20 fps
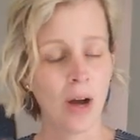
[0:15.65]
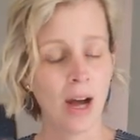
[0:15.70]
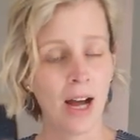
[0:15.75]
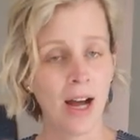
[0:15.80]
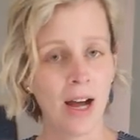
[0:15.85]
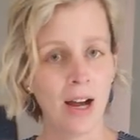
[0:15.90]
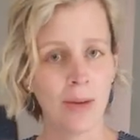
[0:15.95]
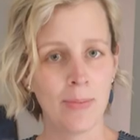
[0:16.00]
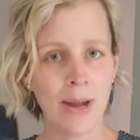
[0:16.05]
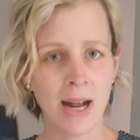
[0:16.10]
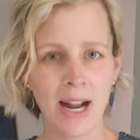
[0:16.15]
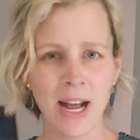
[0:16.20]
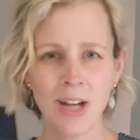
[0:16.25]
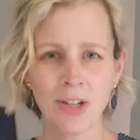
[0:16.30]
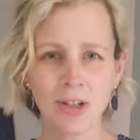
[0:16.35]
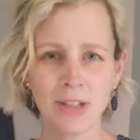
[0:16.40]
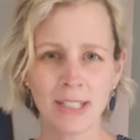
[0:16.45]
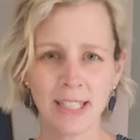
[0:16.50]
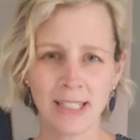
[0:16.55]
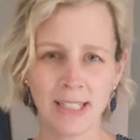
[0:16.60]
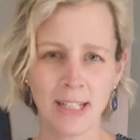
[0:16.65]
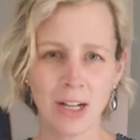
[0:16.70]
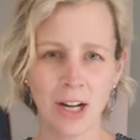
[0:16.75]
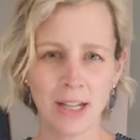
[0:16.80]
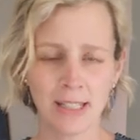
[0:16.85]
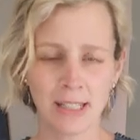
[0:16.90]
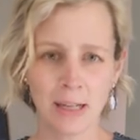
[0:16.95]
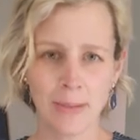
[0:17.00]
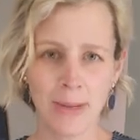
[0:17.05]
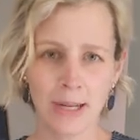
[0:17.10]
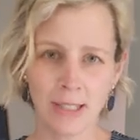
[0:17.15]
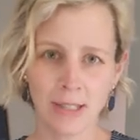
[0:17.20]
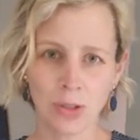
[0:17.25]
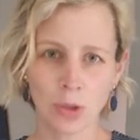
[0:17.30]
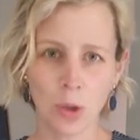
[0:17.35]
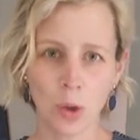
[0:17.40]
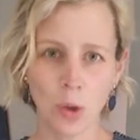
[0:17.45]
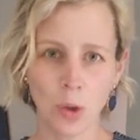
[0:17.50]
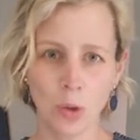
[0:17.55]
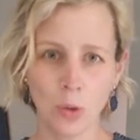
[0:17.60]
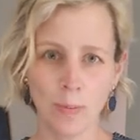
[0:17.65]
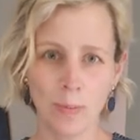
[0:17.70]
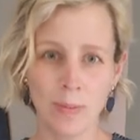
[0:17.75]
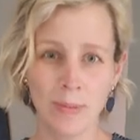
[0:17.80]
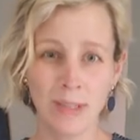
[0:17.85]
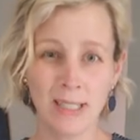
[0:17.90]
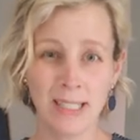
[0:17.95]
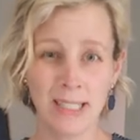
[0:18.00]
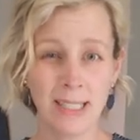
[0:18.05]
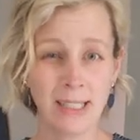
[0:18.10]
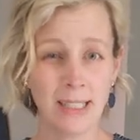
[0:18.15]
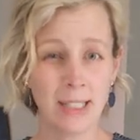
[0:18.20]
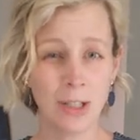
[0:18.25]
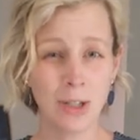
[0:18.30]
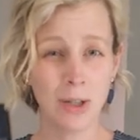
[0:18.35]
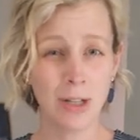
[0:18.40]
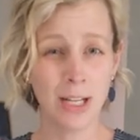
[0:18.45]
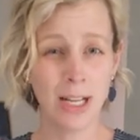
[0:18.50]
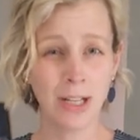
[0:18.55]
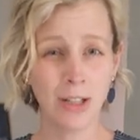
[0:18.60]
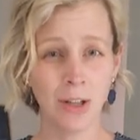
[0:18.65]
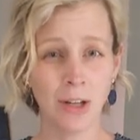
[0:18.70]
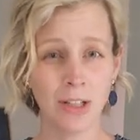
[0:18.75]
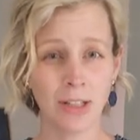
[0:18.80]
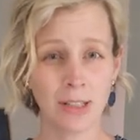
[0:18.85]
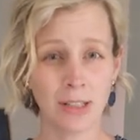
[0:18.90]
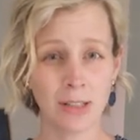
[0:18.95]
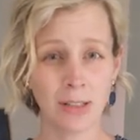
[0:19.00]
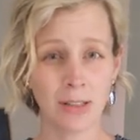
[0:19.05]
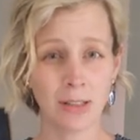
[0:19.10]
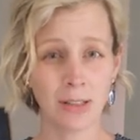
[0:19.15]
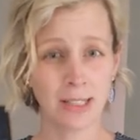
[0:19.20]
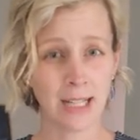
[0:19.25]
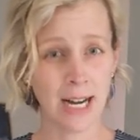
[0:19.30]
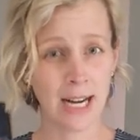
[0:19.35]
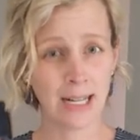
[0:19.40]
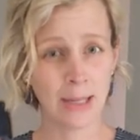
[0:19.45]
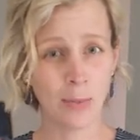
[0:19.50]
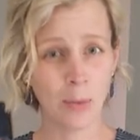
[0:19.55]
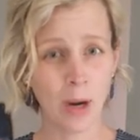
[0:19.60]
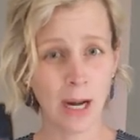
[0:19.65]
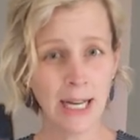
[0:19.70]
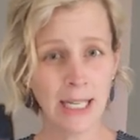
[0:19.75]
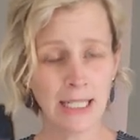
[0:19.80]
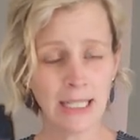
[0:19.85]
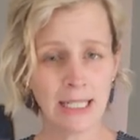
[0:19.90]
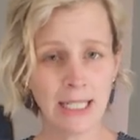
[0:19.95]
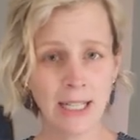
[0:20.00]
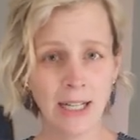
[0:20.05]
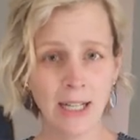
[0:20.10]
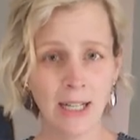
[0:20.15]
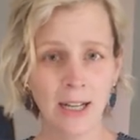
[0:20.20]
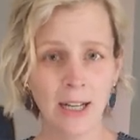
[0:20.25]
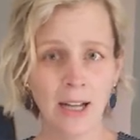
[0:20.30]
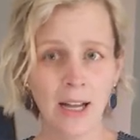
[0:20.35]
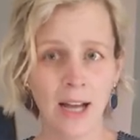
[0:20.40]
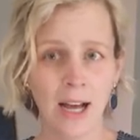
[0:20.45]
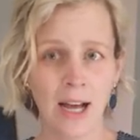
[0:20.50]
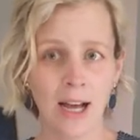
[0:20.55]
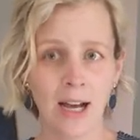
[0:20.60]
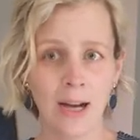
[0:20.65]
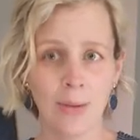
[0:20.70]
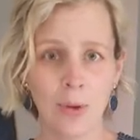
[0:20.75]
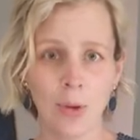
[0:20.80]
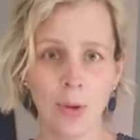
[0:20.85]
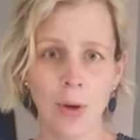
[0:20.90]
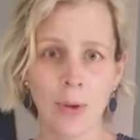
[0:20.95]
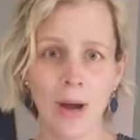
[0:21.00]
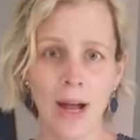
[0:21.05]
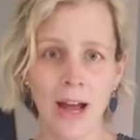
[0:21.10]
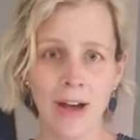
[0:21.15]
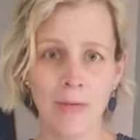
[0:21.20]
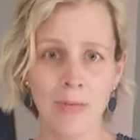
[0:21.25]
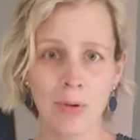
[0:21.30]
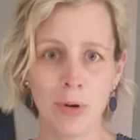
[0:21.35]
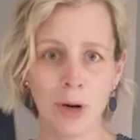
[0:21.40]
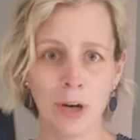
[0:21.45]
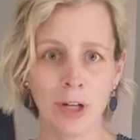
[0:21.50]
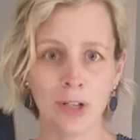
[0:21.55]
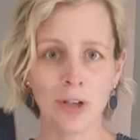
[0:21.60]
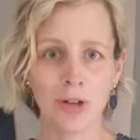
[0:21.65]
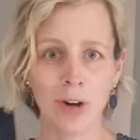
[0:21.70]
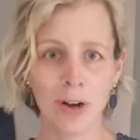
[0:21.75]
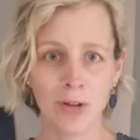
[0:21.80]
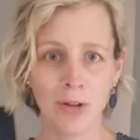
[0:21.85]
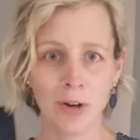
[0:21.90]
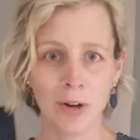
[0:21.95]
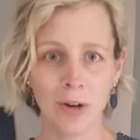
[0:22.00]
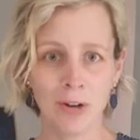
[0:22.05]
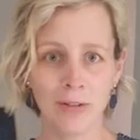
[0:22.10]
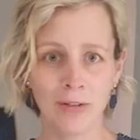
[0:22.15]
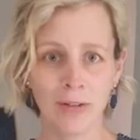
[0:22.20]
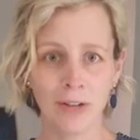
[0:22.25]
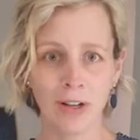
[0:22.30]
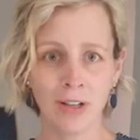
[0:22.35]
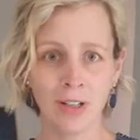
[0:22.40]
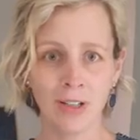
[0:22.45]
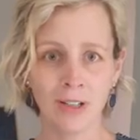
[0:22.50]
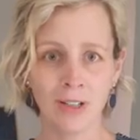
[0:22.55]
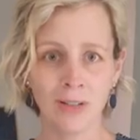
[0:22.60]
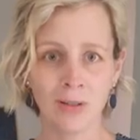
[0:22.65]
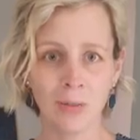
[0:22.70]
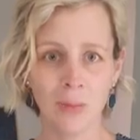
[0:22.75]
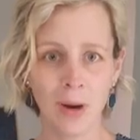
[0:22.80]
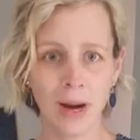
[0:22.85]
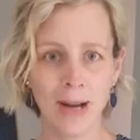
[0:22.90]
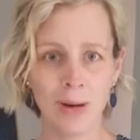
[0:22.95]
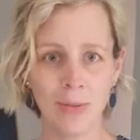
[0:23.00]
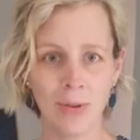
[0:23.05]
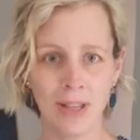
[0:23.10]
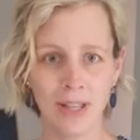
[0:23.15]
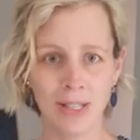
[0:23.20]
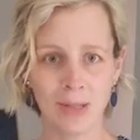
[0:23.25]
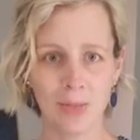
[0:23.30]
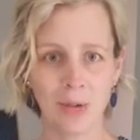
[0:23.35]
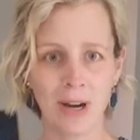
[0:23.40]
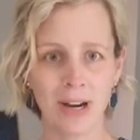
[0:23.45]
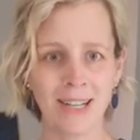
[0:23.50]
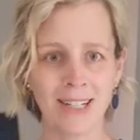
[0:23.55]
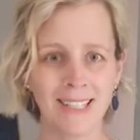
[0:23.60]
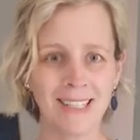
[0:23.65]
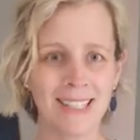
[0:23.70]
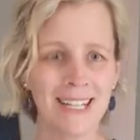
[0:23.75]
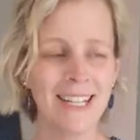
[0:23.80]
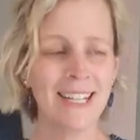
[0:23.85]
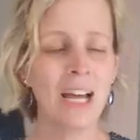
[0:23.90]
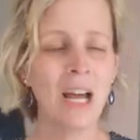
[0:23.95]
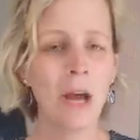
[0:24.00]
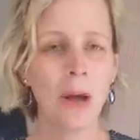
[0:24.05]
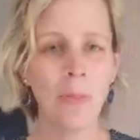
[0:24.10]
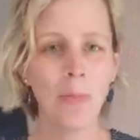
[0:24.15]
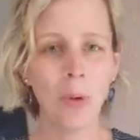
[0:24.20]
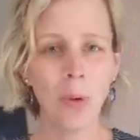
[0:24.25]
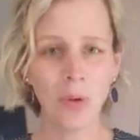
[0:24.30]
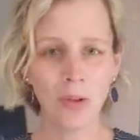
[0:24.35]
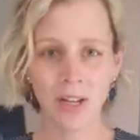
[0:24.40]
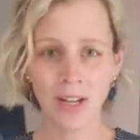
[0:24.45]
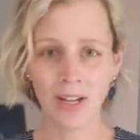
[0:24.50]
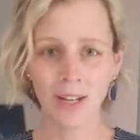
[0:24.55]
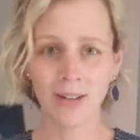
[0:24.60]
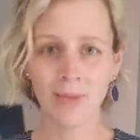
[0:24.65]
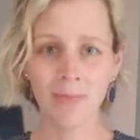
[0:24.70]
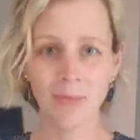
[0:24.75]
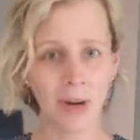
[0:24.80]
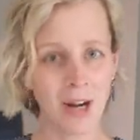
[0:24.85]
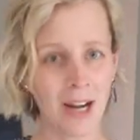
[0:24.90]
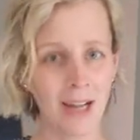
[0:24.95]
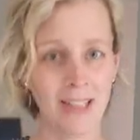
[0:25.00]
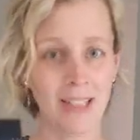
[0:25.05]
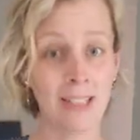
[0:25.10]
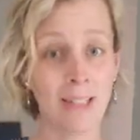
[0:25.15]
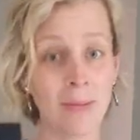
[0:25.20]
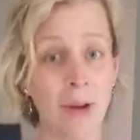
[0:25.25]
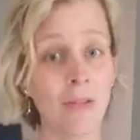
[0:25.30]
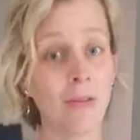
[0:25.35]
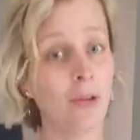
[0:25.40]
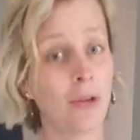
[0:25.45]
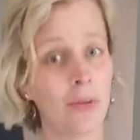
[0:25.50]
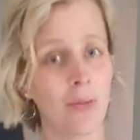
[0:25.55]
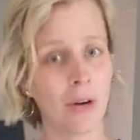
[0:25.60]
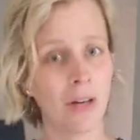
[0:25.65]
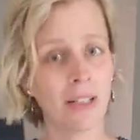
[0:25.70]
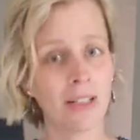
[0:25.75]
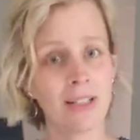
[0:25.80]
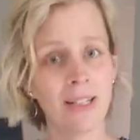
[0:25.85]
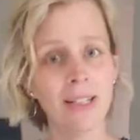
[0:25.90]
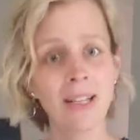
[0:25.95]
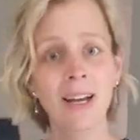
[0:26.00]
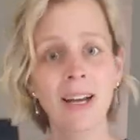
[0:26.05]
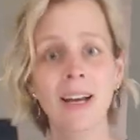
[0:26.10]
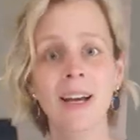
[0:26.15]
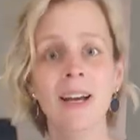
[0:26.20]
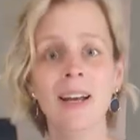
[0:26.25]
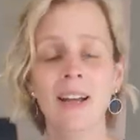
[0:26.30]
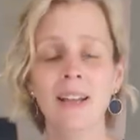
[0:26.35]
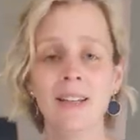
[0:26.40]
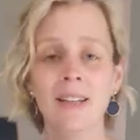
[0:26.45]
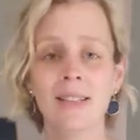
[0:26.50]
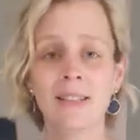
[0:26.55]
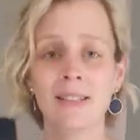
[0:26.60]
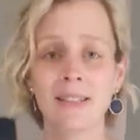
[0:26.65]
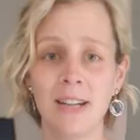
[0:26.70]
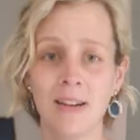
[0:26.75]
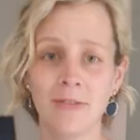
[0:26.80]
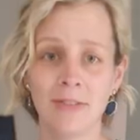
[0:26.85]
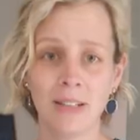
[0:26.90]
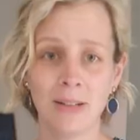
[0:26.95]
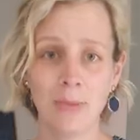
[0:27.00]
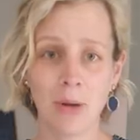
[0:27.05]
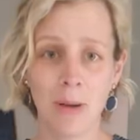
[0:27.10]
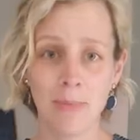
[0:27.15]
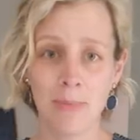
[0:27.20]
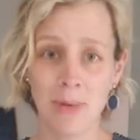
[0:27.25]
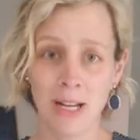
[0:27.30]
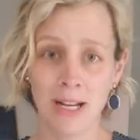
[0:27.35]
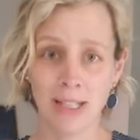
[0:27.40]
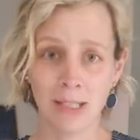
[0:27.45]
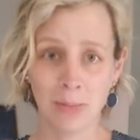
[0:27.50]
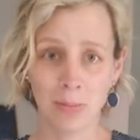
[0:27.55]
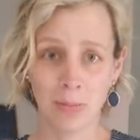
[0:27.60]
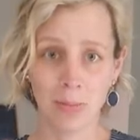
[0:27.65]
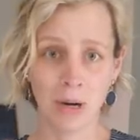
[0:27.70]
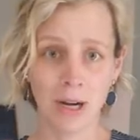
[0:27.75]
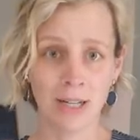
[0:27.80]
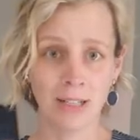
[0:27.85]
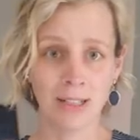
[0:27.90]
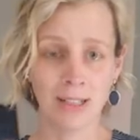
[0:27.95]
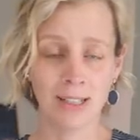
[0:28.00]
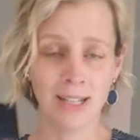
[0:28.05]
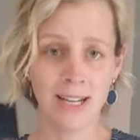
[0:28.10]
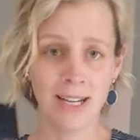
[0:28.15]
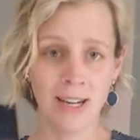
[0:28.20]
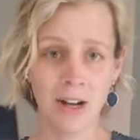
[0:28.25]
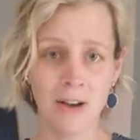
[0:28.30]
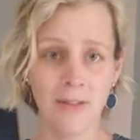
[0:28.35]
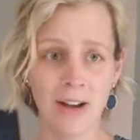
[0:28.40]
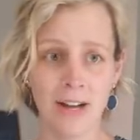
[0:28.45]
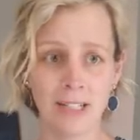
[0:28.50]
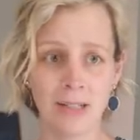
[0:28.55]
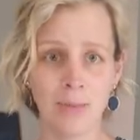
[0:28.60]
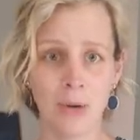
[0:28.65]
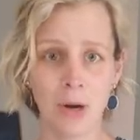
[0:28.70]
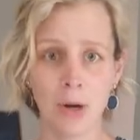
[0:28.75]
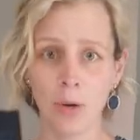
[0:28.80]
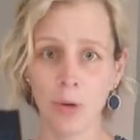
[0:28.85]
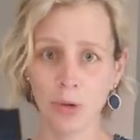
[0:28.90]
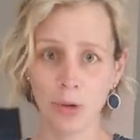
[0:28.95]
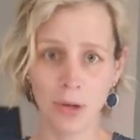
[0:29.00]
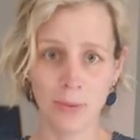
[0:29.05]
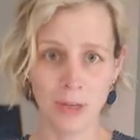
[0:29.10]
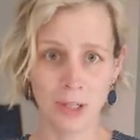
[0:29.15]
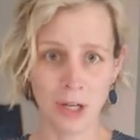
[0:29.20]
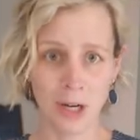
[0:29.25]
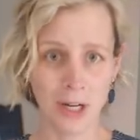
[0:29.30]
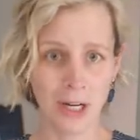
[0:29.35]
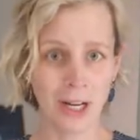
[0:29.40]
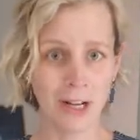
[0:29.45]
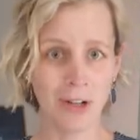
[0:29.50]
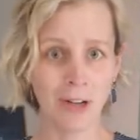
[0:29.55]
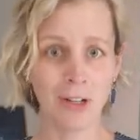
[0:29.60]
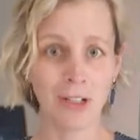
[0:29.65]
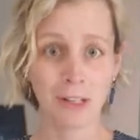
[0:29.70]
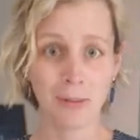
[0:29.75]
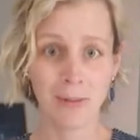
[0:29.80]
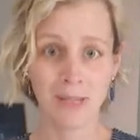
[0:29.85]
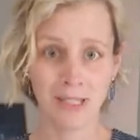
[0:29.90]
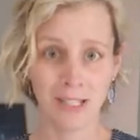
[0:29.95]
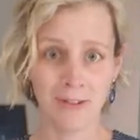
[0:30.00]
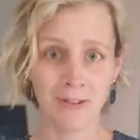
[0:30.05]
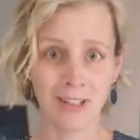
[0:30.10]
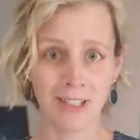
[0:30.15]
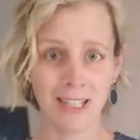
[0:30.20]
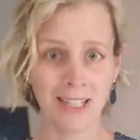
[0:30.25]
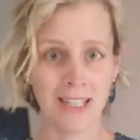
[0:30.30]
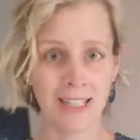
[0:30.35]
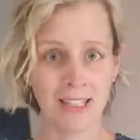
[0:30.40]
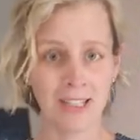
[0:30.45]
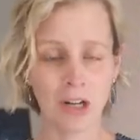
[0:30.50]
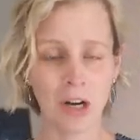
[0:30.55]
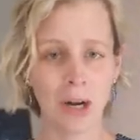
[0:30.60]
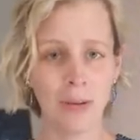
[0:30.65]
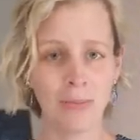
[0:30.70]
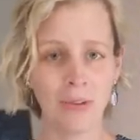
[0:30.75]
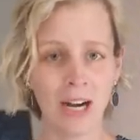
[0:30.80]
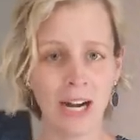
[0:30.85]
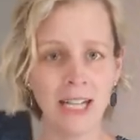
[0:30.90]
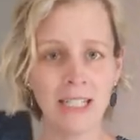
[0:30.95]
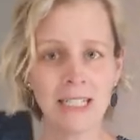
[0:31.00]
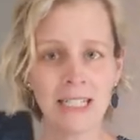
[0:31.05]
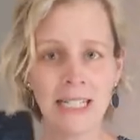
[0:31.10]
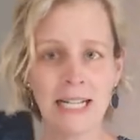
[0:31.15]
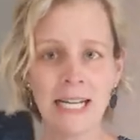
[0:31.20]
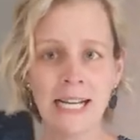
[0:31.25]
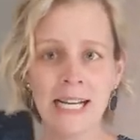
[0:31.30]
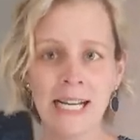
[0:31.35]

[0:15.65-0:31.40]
are about 169 centimeters tall, 62 kilos starting weight, although I have put on a truckload of weight with this pregnancy. This is my fourth pregnancy. This is definitely my biggest pregnancy. I've had to buy all new maternity clothes specifically this time round.